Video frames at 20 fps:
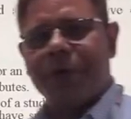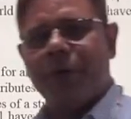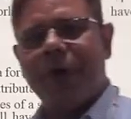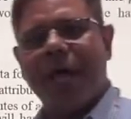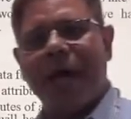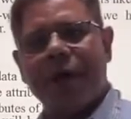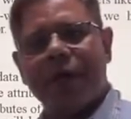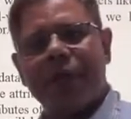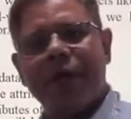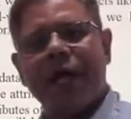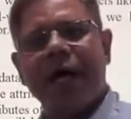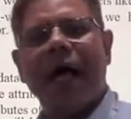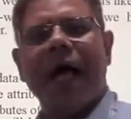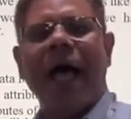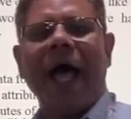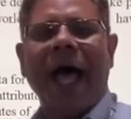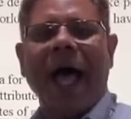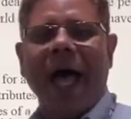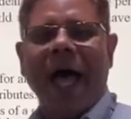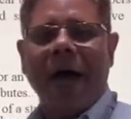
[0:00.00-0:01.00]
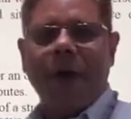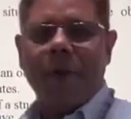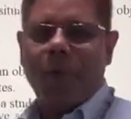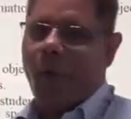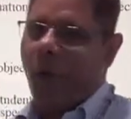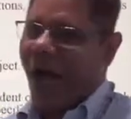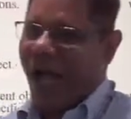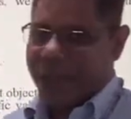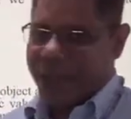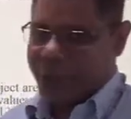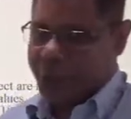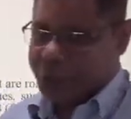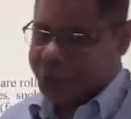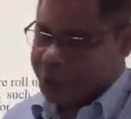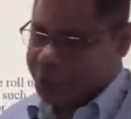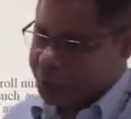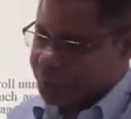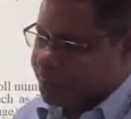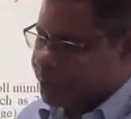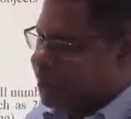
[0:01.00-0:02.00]
we have the
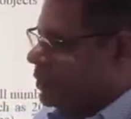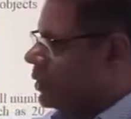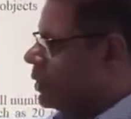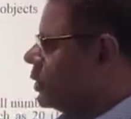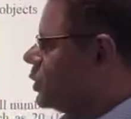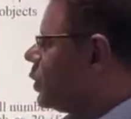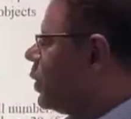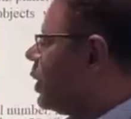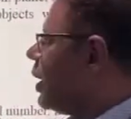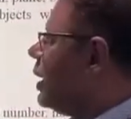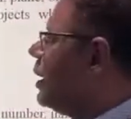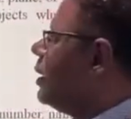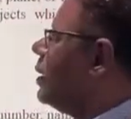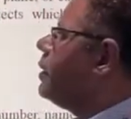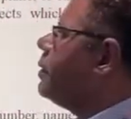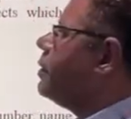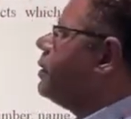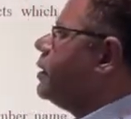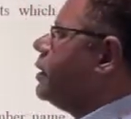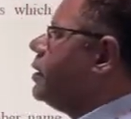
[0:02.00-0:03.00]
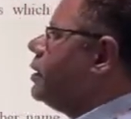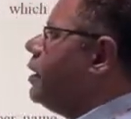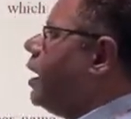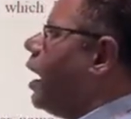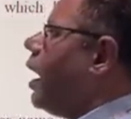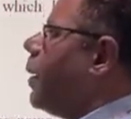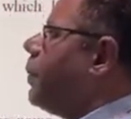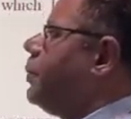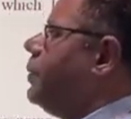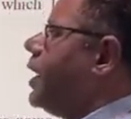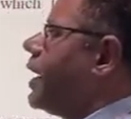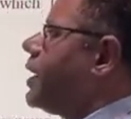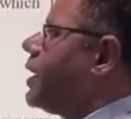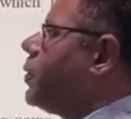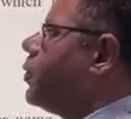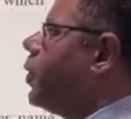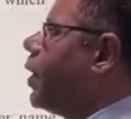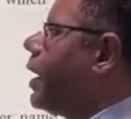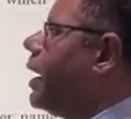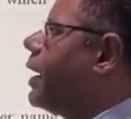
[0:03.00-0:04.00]
values. So in the object
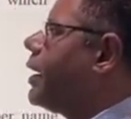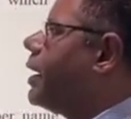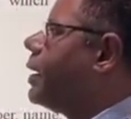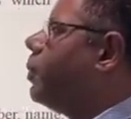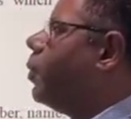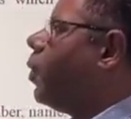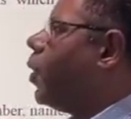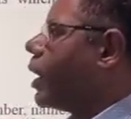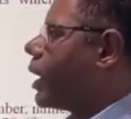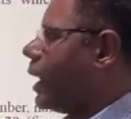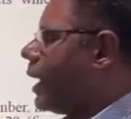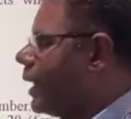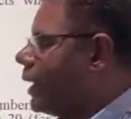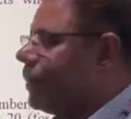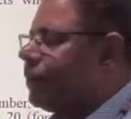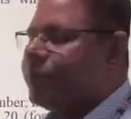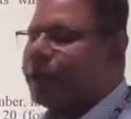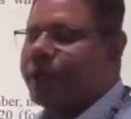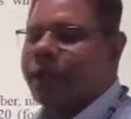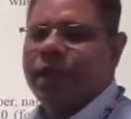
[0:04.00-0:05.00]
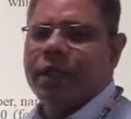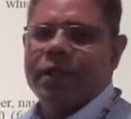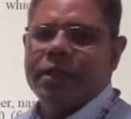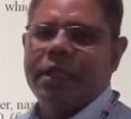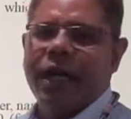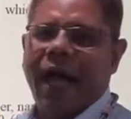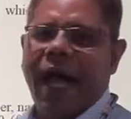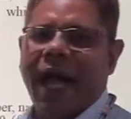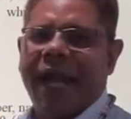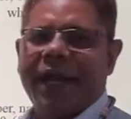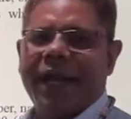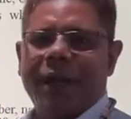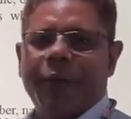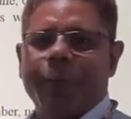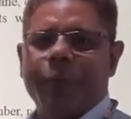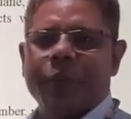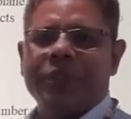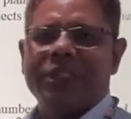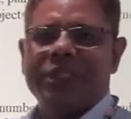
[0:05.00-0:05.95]
oriented modeling, the attribute